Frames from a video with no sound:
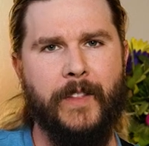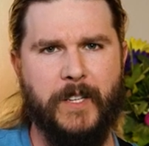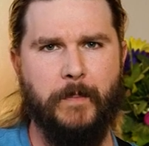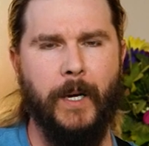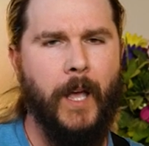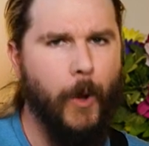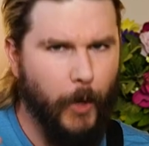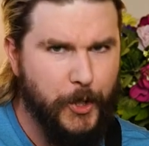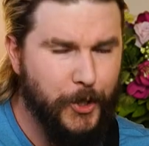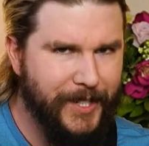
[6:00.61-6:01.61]
than this, but
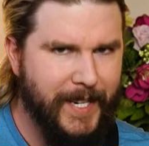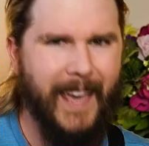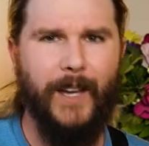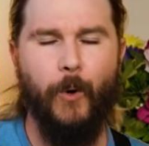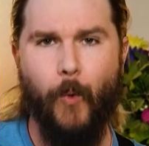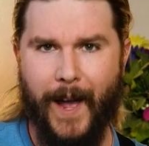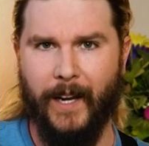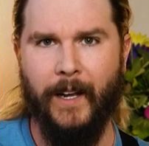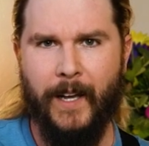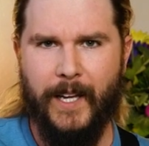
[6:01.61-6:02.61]
what you should take
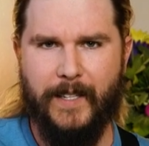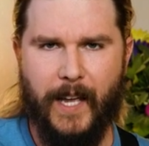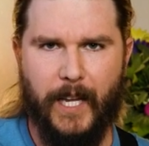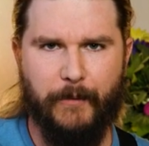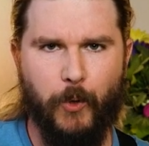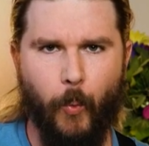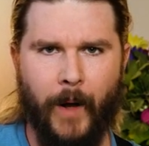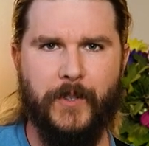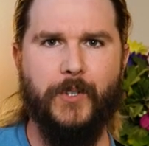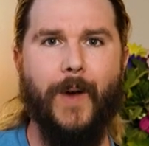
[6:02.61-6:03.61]
away is that if you
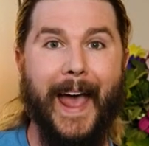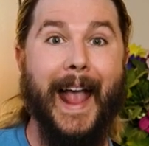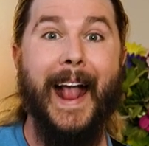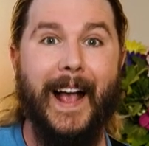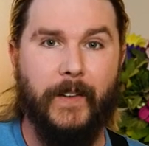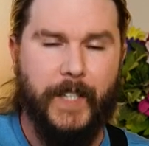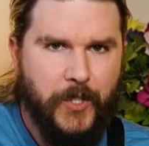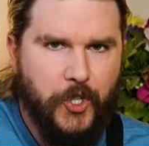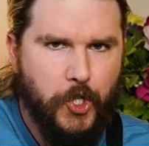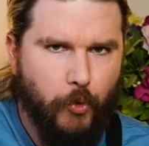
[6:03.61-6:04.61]
want to add
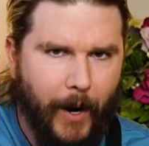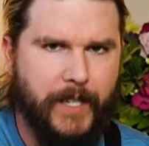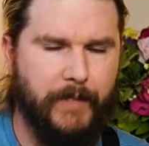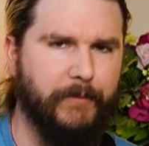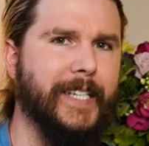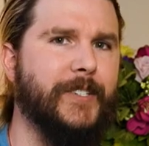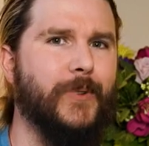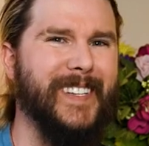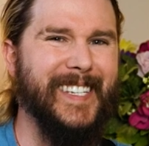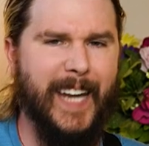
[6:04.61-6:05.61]
constructively
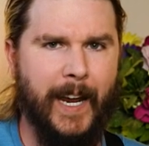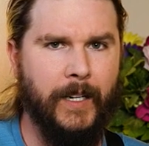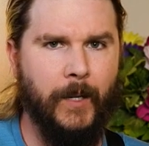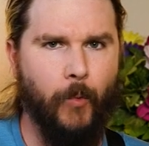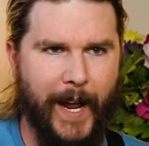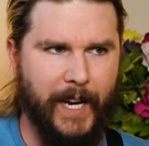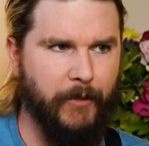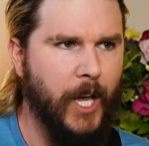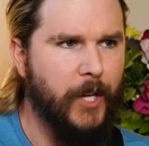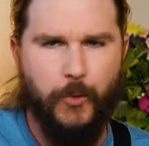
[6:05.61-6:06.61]
to a standing
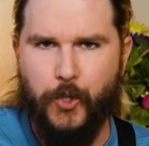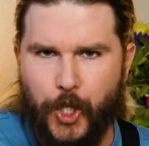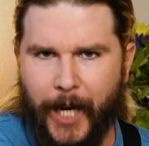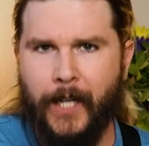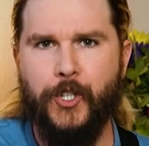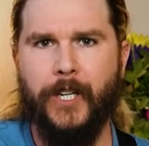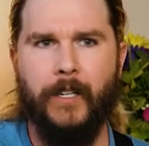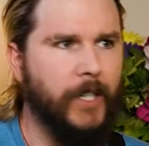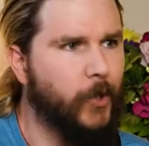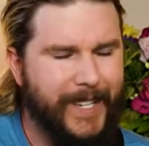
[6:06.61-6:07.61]
wave, to change
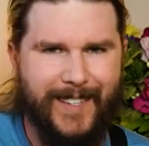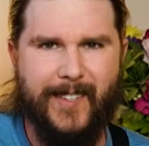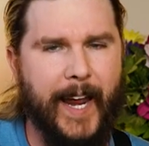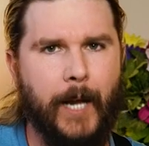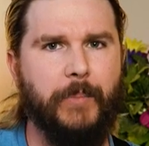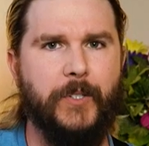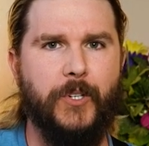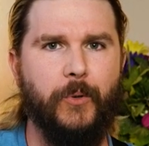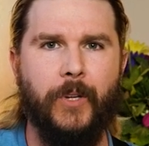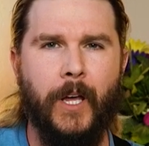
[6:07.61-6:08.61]
it and increase its
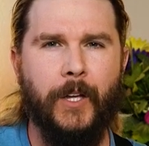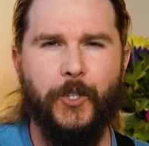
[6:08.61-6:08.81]
amplitude,